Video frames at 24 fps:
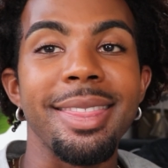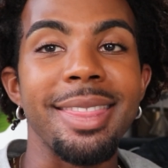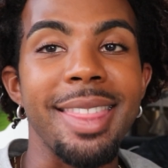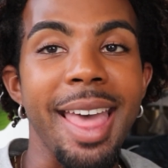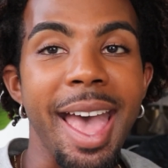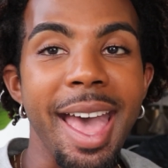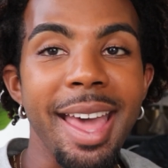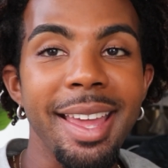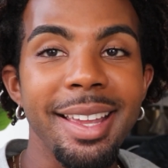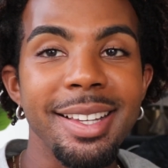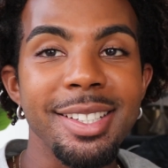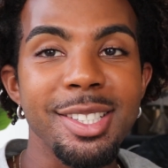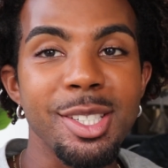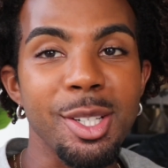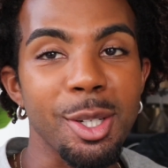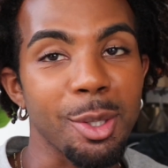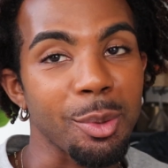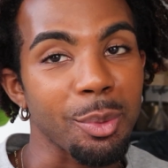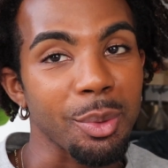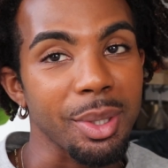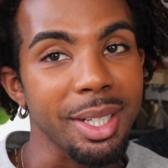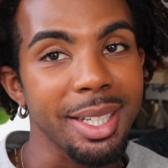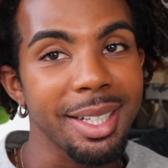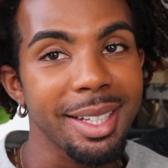That is
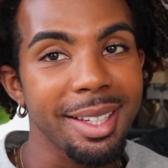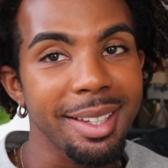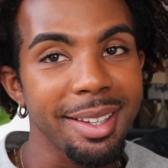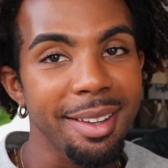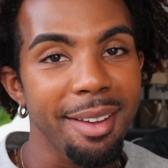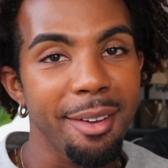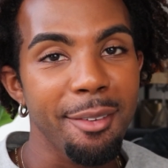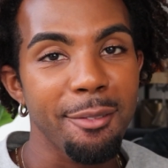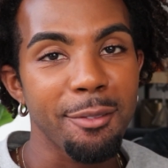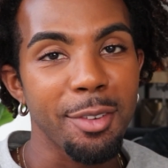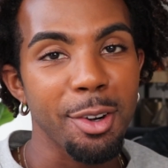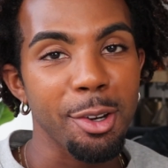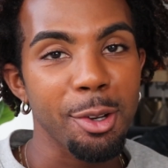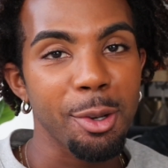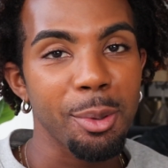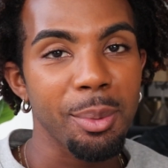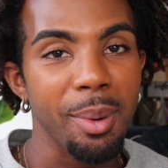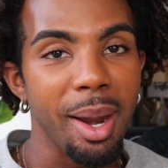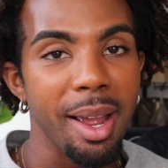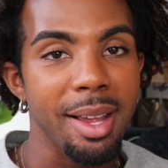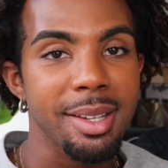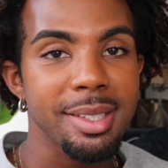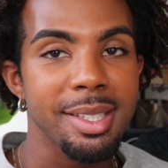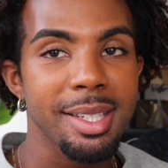your reading, Virgo
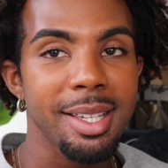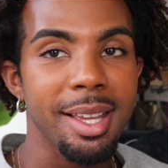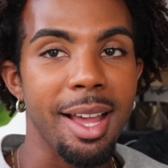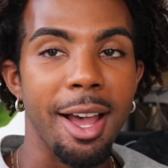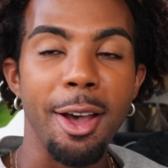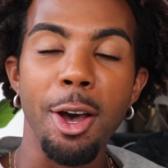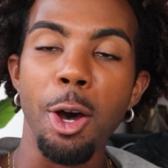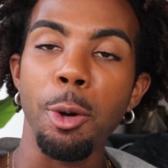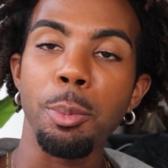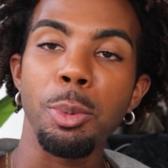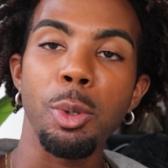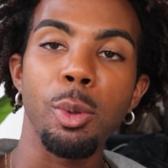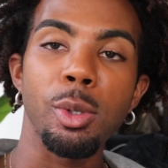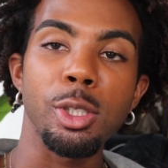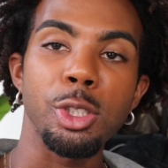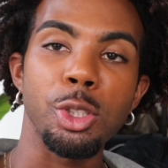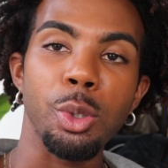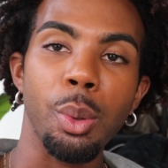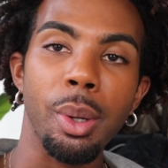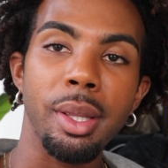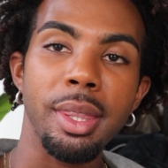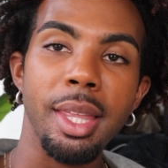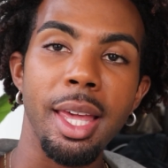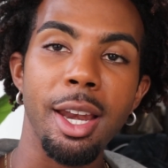rising. I hope you
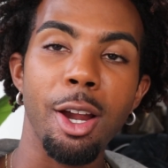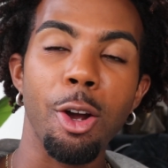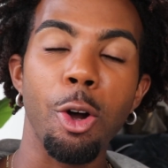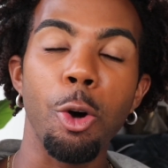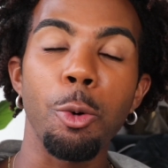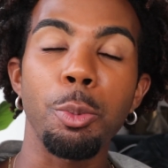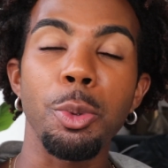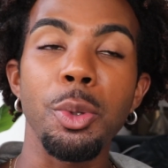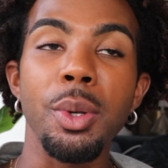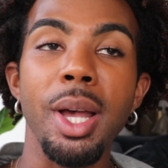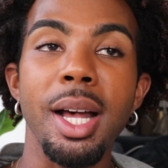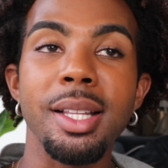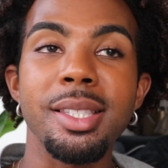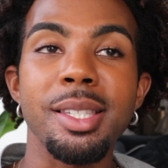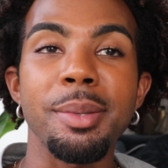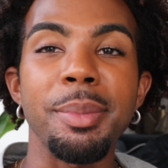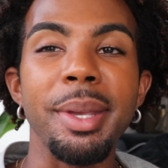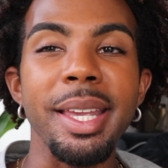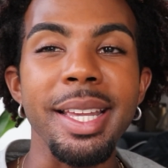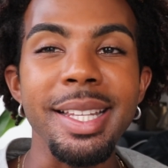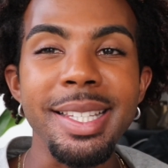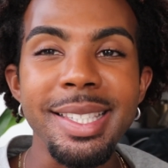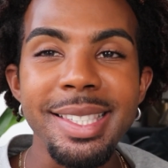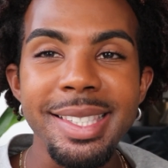enjoyed that. I hope you got
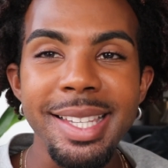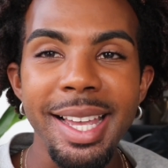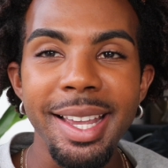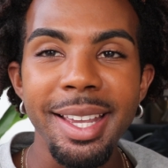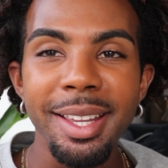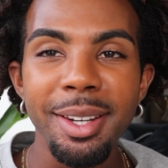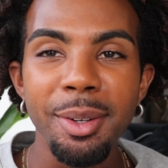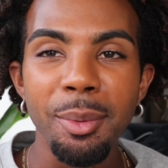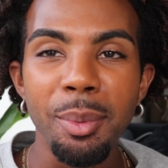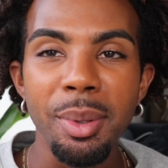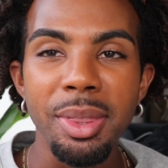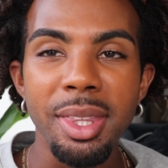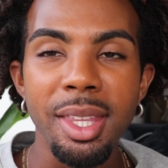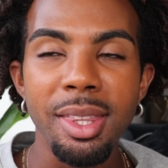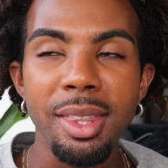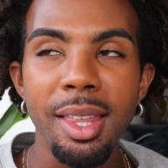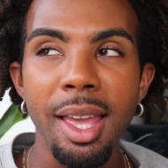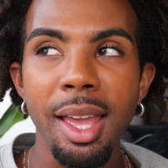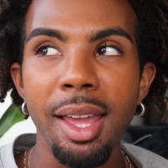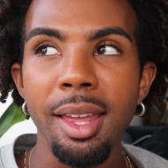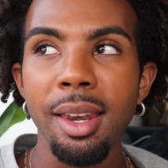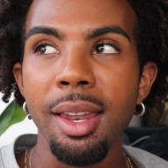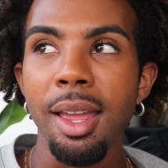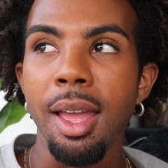some insight within
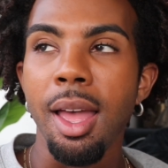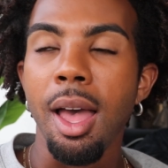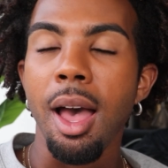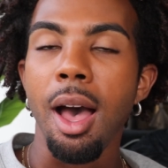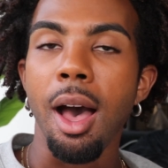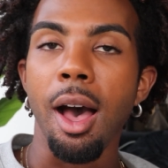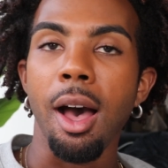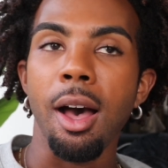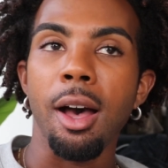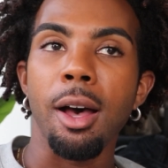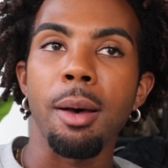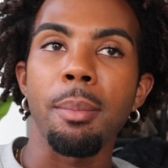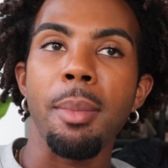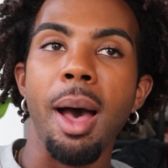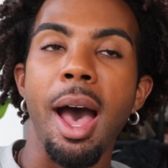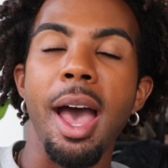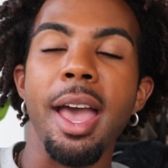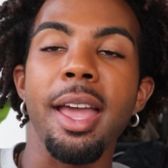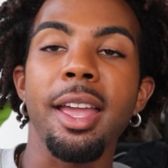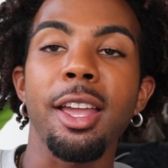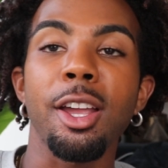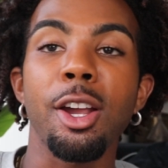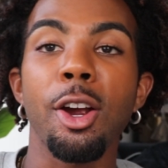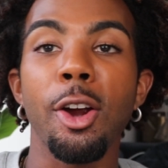that.
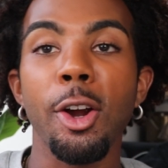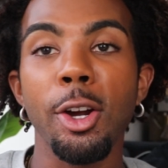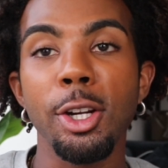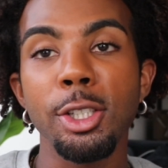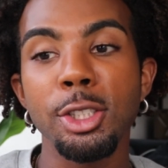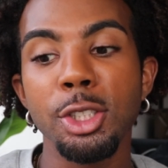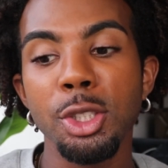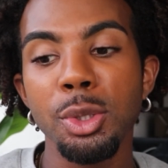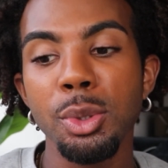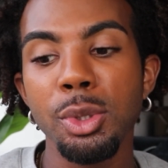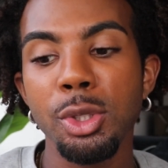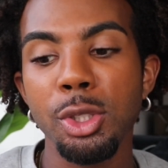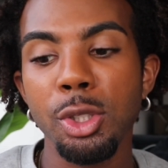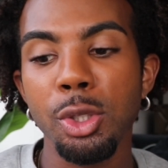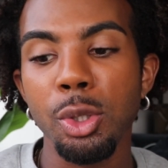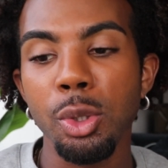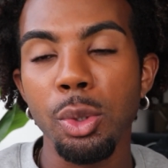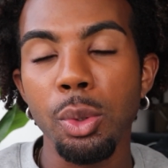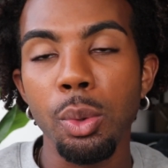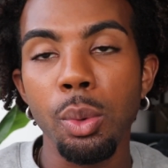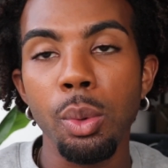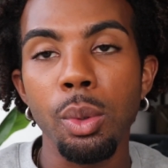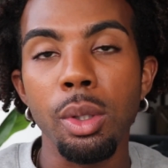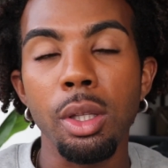I encourage you
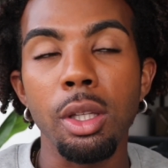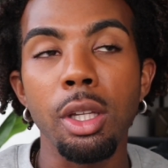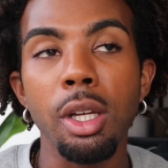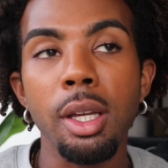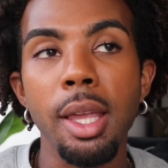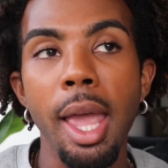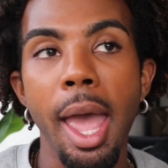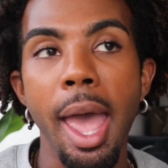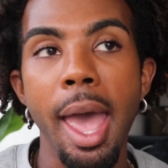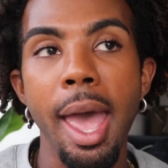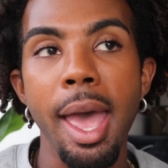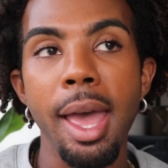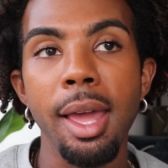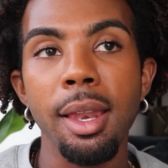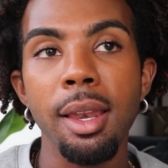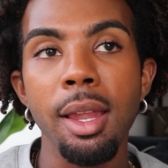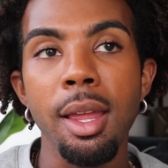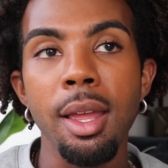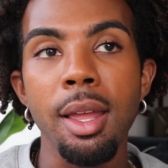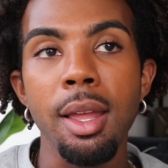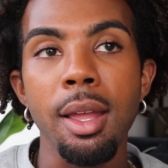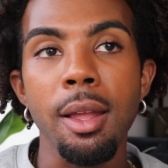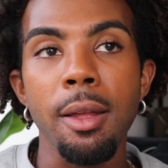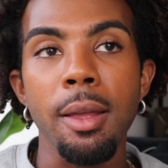to look
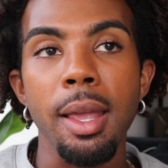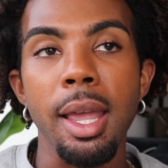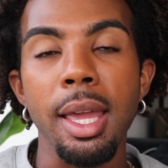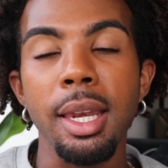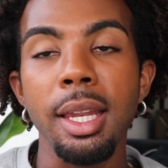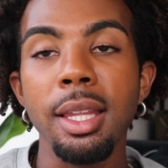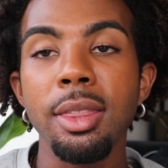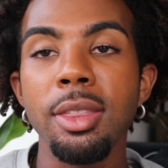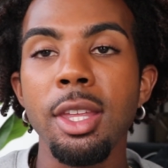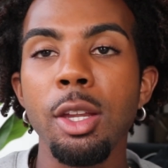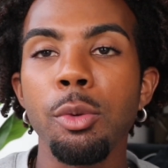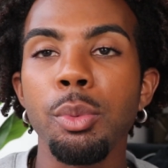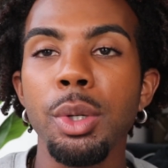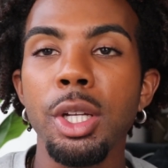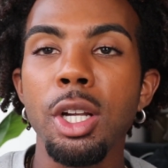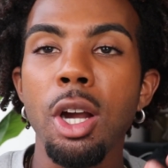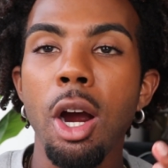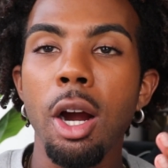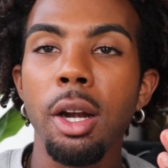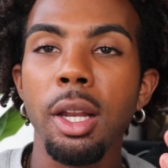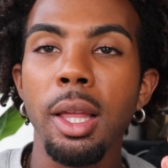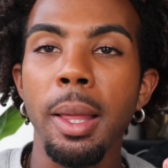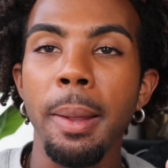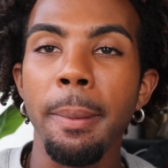at anything
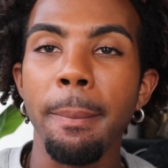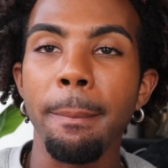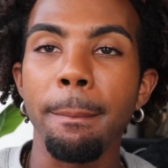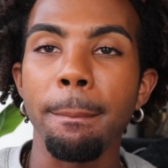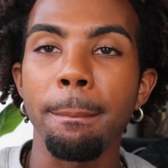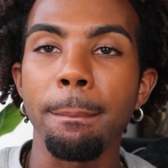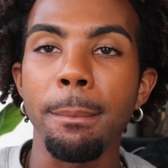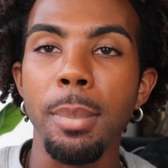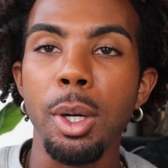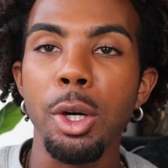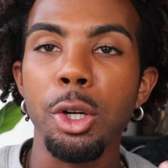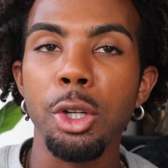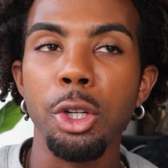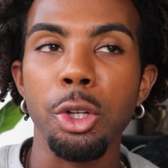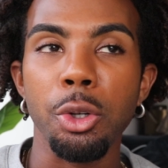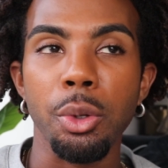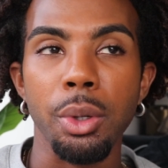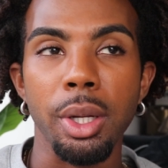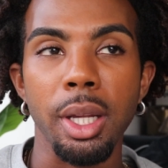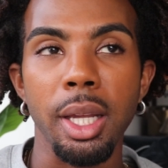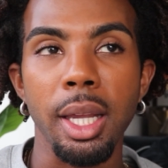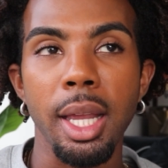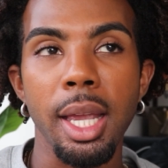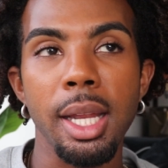regarding
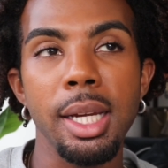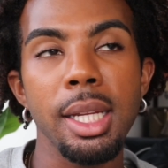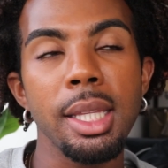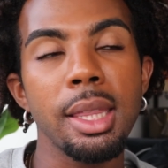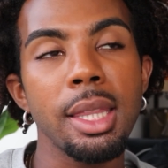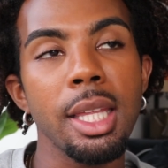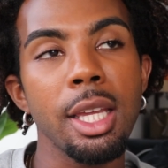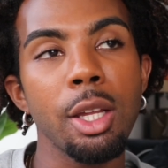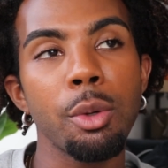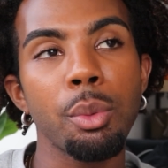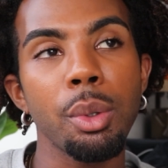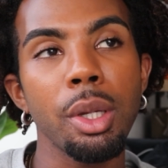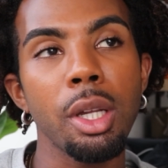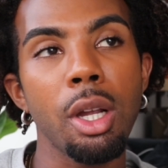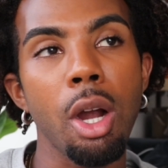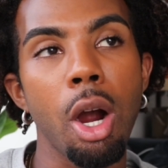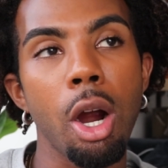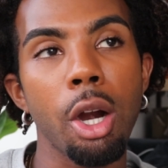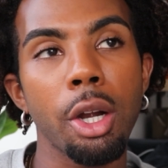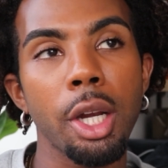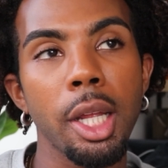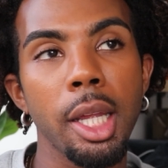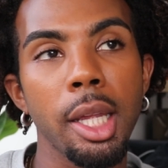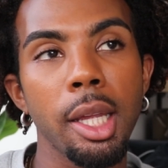Mercury, anything
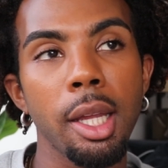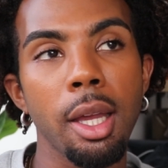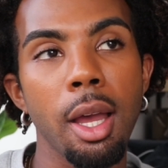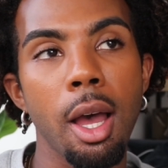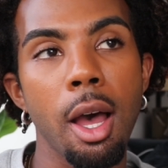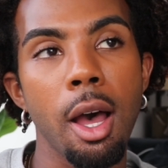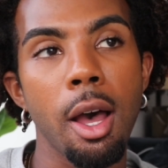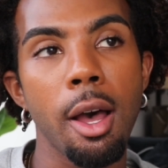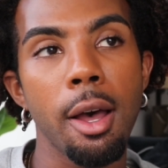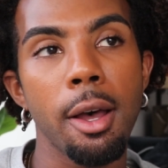regarding